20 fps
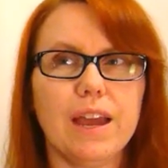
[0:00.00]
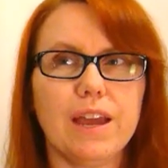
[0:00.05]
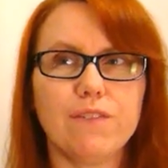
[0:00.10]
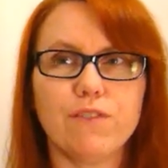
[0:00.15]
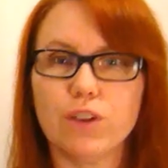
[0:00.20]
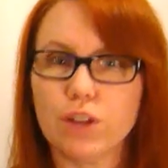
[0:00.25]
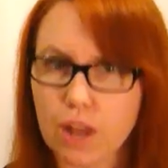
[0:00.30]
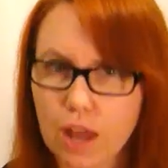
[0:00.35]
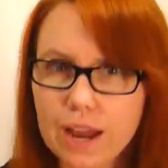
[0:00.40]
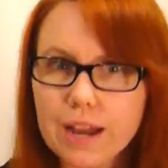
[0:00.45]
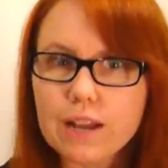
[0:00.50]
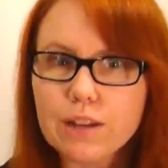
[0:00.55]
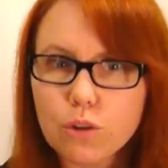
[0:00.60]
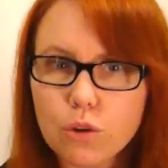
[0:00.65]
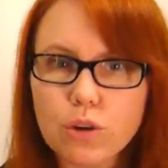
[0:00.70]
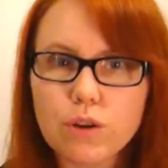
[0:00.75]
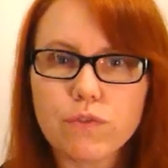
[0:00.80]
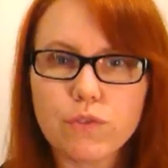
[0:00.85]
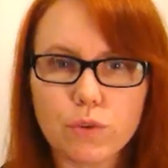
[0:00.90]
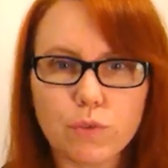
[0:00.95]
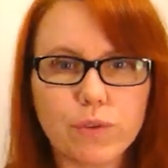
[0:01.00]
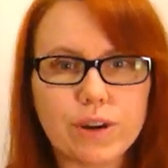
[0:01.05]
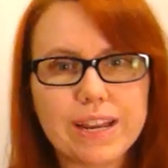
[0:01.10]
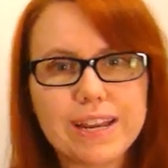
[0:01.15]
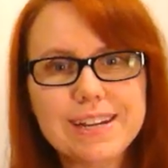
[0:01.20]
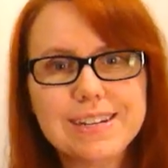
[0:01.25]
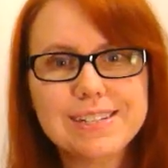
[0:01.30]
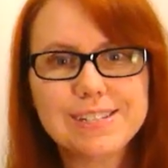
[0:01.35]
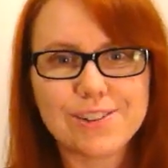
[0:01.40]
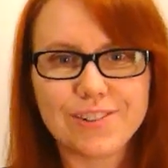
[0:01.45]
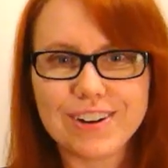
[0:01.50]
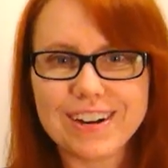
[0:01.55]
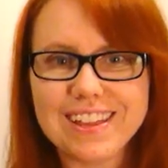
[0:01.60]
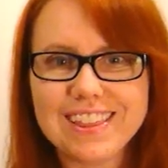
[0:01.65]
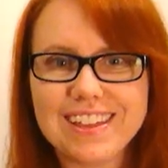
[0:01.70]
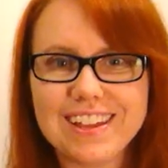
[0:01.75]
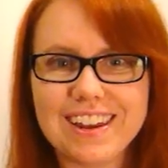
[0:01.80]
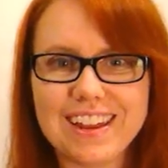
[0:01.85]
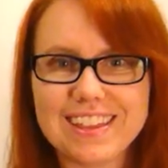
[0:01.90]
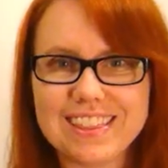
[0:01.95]
If you like Lord of the Rings or
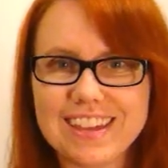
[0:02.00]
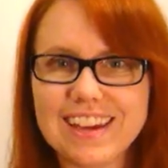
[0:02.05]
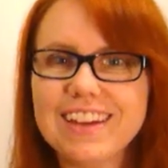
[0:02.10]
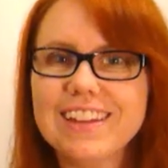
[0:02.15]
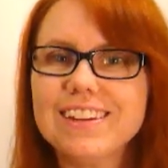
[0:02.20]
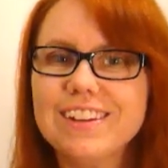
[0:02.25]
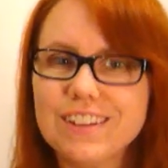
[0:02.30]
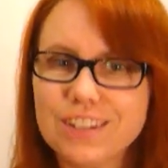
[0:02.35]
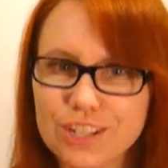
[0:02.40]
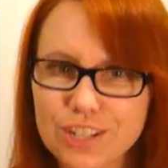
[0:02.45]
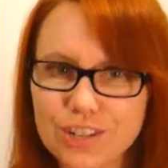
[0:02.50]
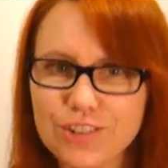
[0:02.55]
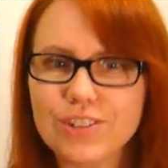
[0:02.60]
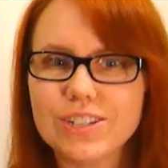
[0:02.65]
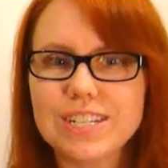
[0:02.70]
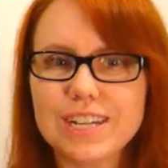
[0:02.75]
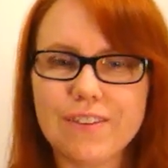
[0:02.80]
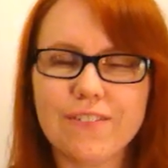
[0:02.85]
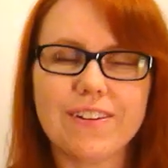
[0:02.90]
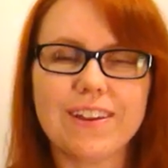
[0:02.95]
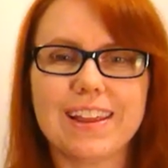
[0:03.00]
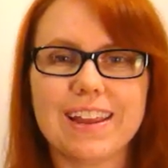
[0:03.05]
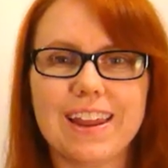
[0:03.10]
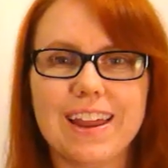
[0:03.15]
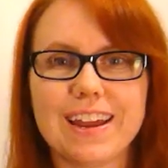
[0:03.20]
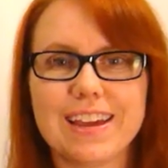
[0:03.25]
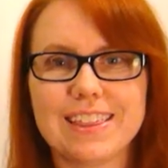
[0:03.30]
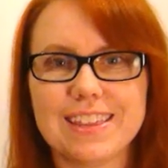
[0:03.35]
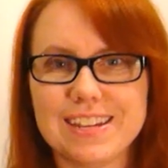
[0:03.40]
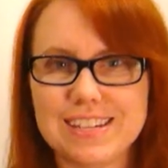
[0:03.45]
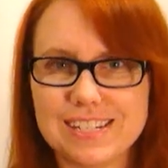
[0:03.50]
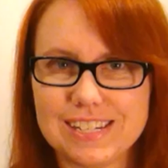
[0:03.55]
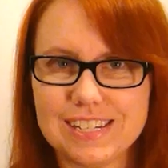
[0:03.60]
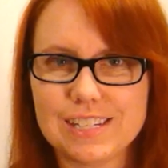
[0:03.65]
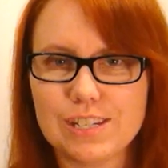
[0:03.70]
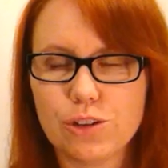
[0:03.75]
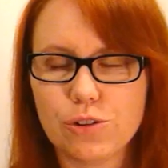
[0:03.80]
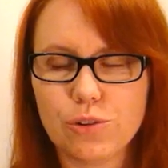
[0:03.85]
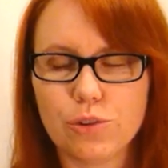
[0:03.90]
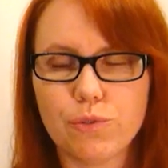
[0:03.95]
anything like that, you'll definitely like these.
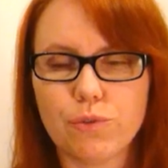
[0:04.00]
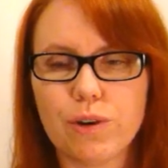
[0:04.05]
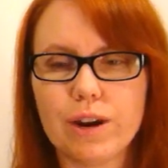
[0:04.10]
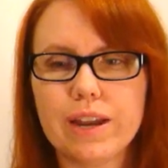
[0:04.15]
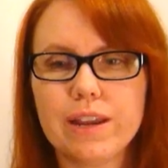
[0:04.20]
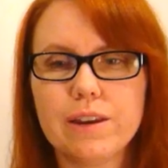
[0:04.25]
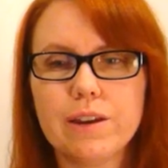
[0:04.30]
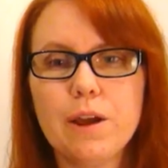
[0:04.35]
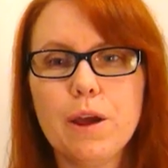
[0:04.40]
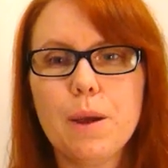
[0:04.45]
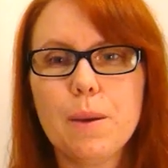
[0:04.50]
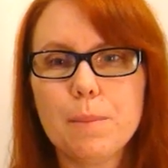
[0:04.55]
It's a good read.